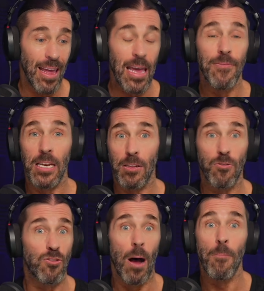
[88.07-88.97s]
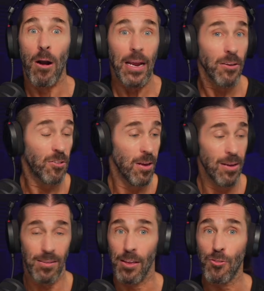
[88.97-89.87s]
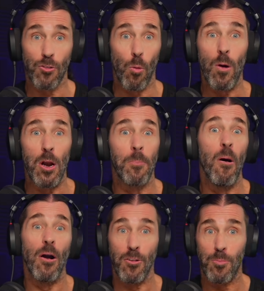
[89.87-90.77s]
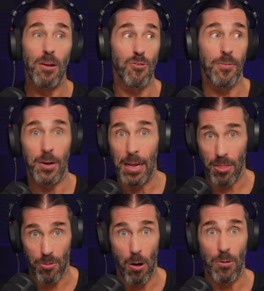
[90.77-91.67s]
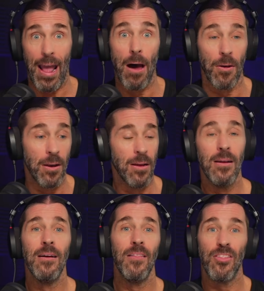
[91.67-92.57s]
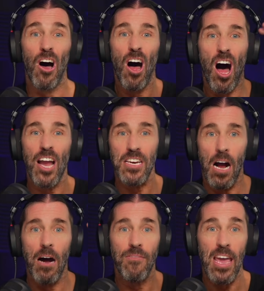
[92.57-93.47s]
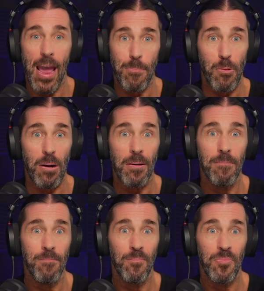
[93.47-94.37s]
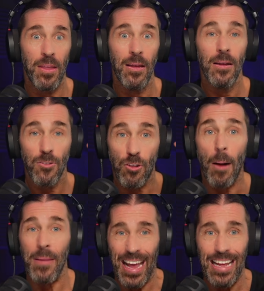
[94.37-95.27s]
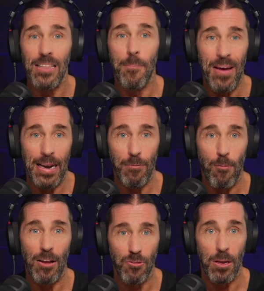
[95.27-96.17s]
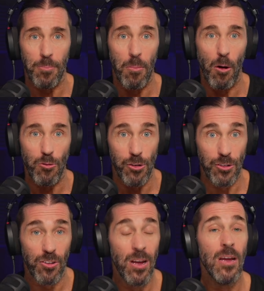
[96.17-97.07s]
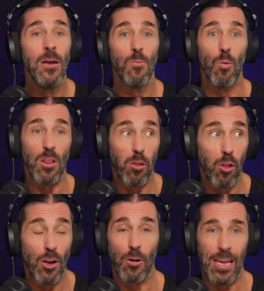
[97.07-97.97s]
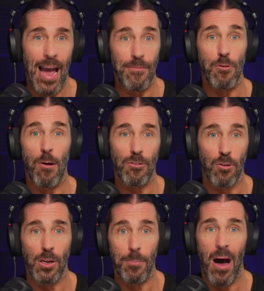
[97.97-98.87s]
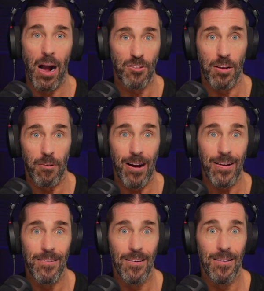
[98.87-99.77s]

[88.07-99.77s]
Even in some rings, this is the weird part, especially if you're getting thrown out, the height of the apron. Some independent wrestling promotions would literally have you wrestle in a boxing ring.